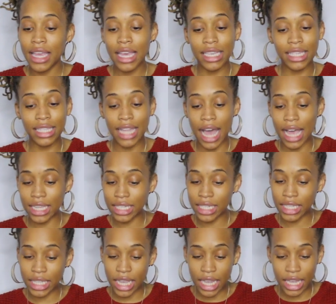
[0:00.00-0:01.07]
is not
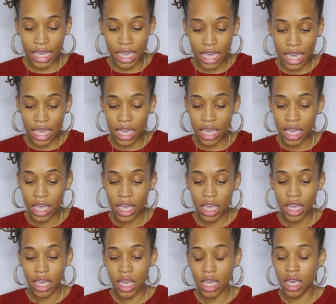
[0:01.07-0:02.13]
sticky,
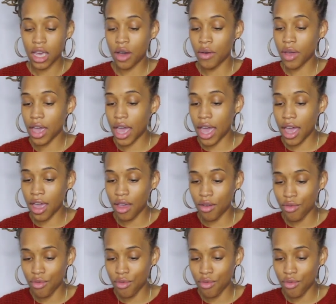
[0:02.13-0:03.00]
okay?